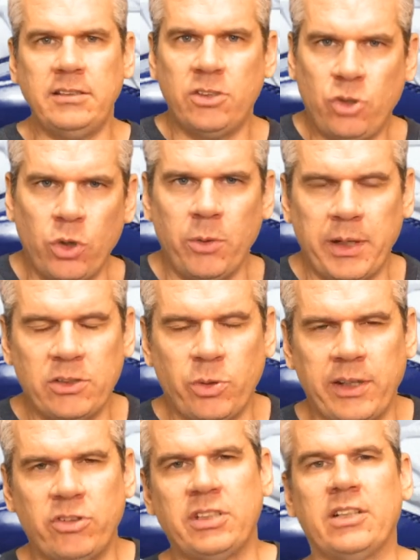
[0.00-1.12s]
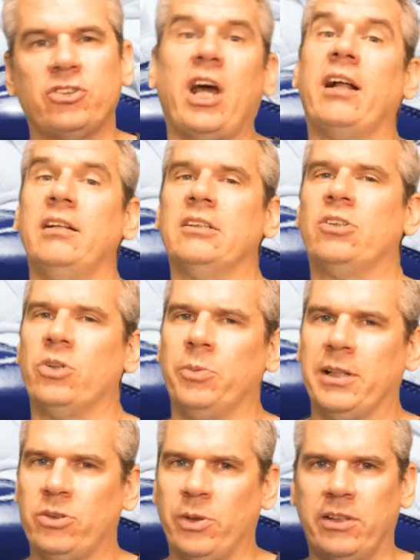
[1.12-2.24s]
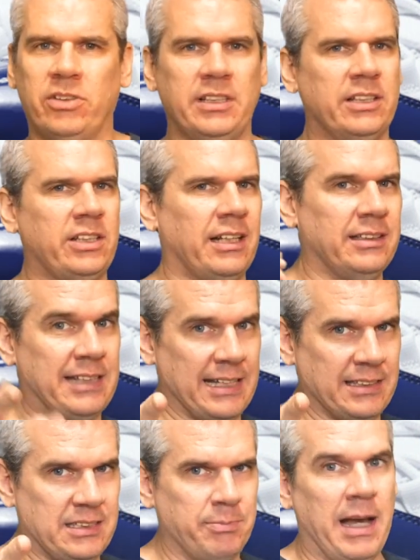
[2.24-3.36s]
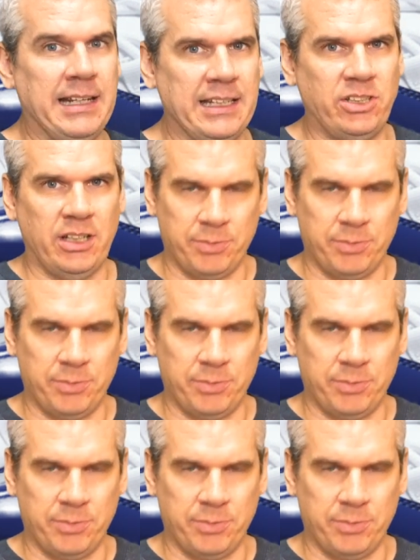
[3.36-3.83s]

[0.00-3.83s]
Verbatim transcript: is the Tokyo Butter 23 Sticker channel, Tokyo Butter 23 Sticker channel This Mainichi